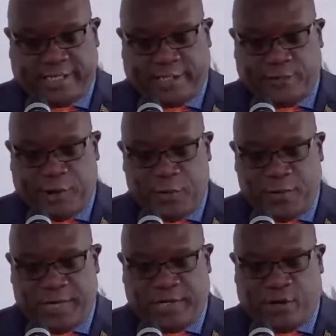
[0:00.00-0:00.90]
the
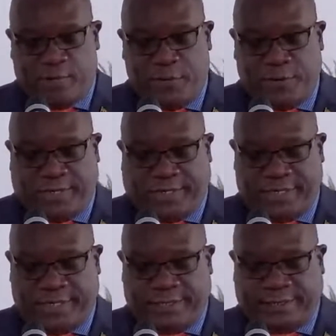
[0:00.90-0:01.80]
surrounding
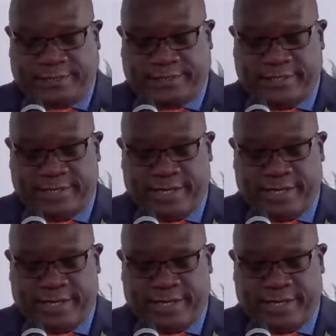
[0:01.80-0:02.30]
communities